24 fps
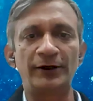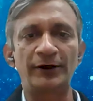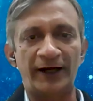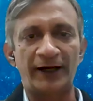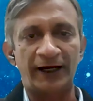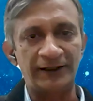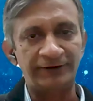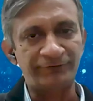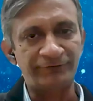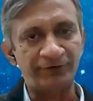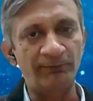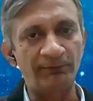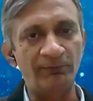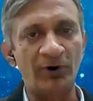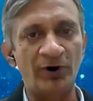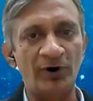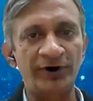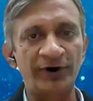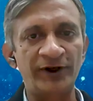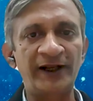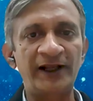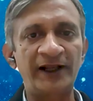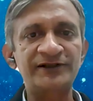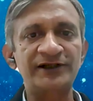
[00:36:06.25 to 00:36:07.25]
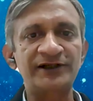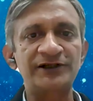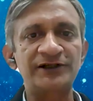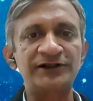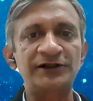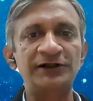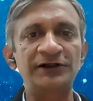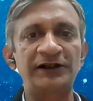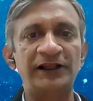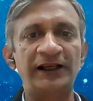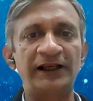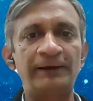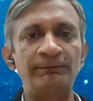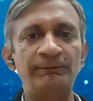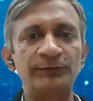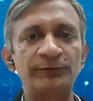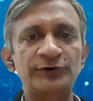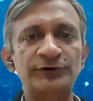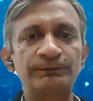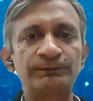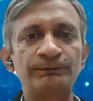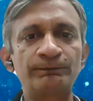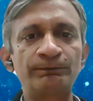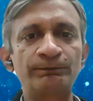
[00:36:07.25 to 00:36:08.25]
right from modernization
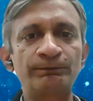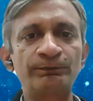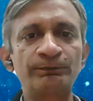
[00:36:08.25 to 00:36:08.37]
themes,